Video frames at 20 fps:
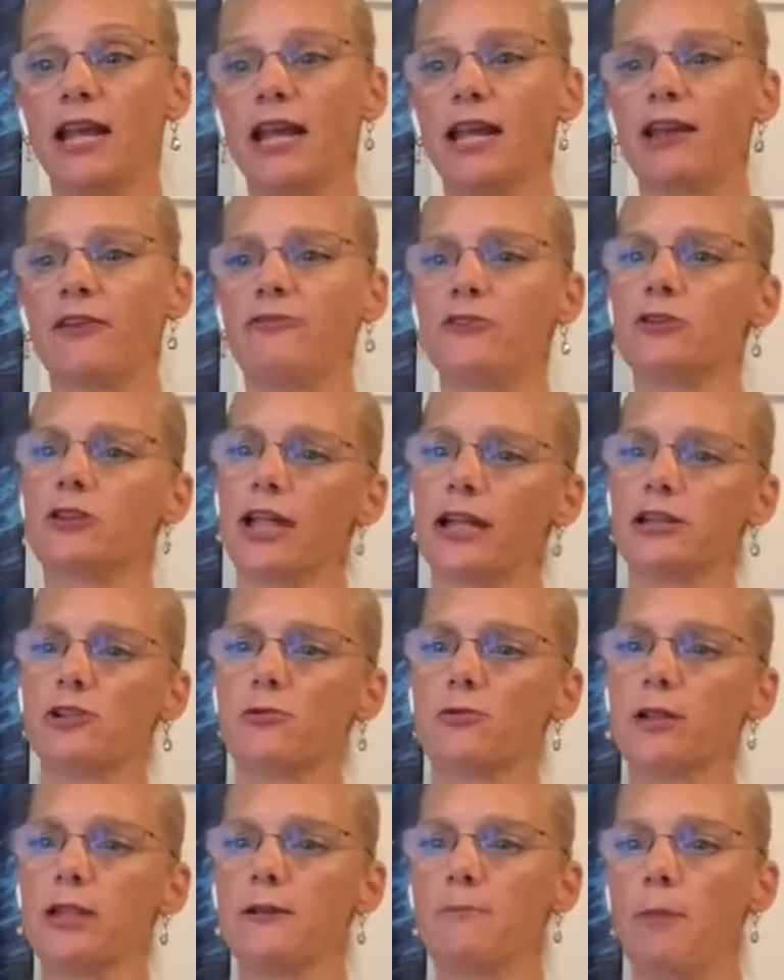If you'd like to
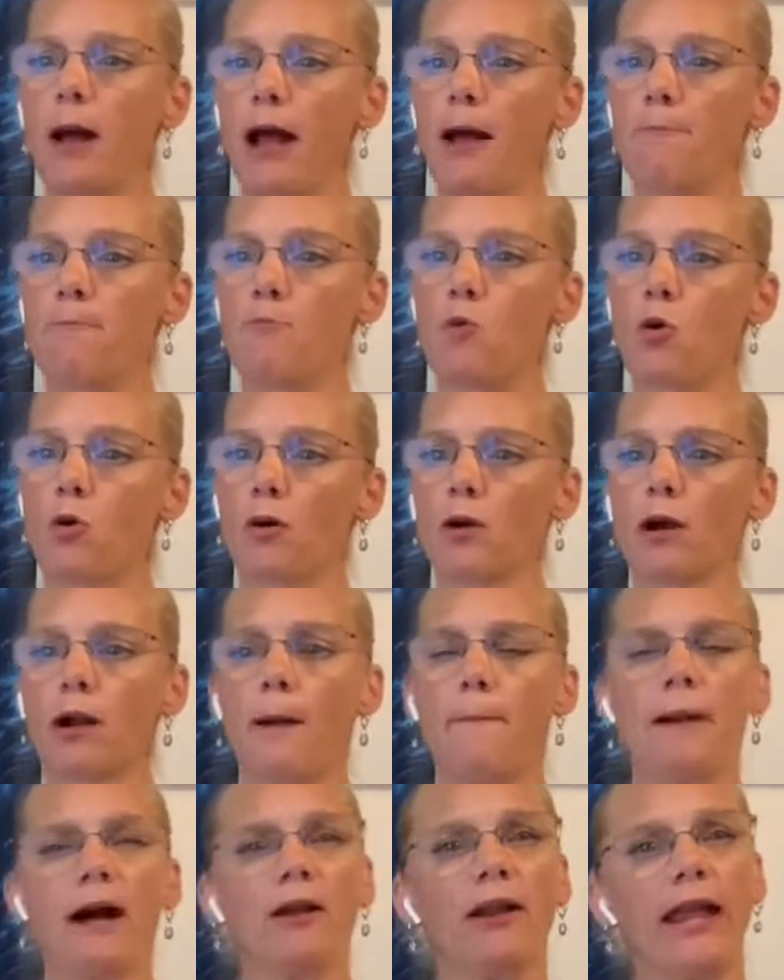read more
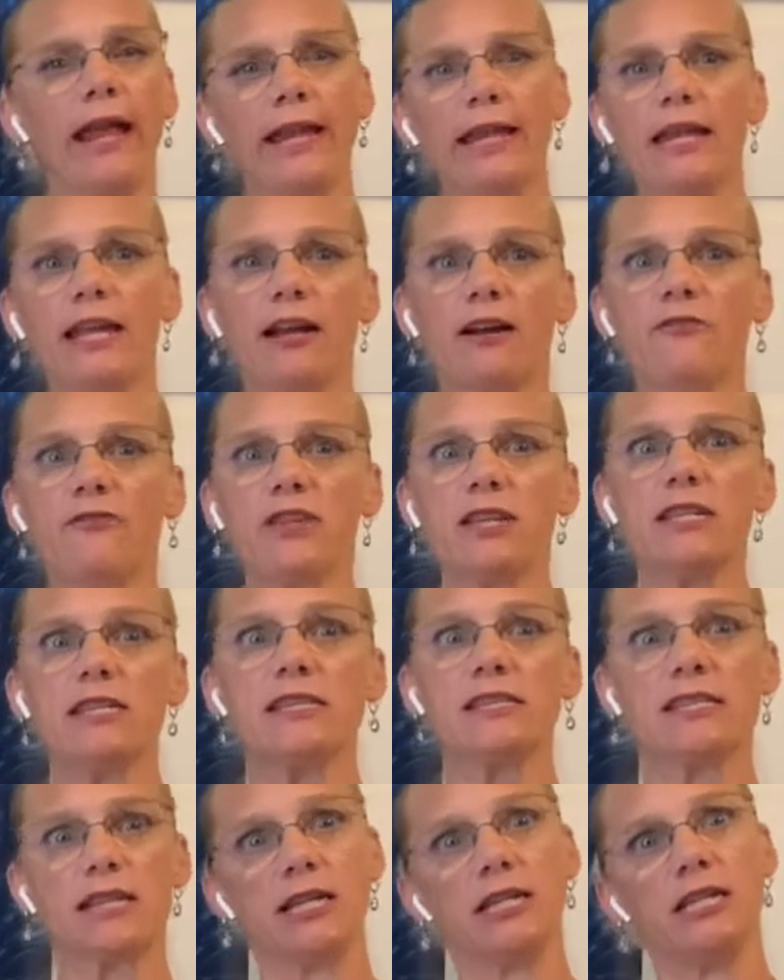about any of these
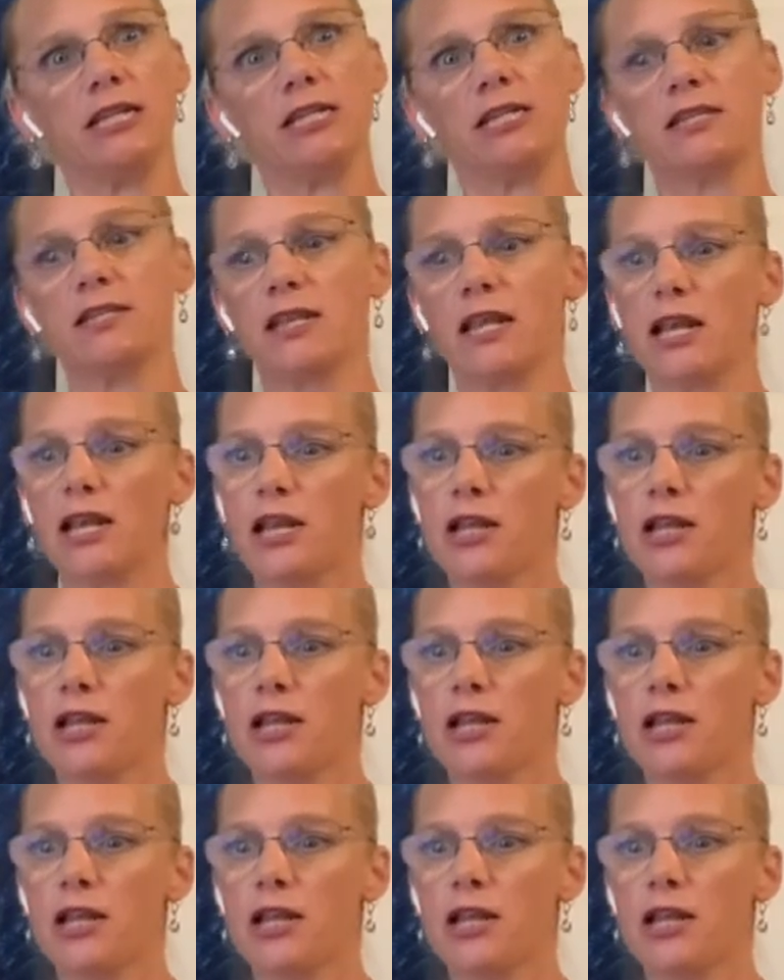studies,